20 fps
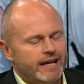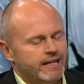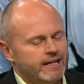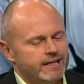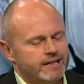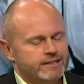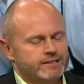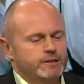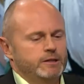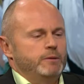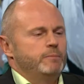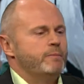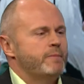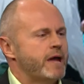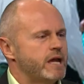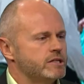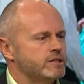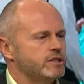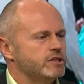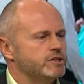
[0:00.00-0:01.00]
it's an
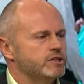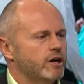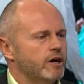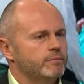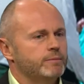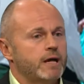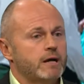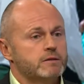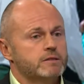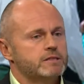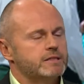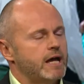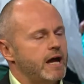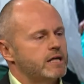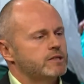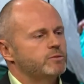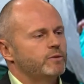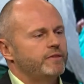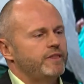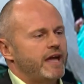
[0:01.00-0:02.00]
amazing job. Now, it
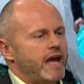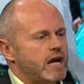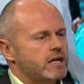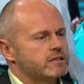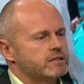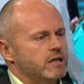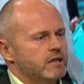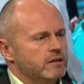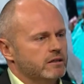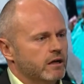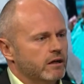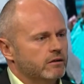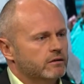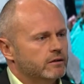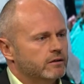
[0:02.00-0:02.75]
starts with the accent, though.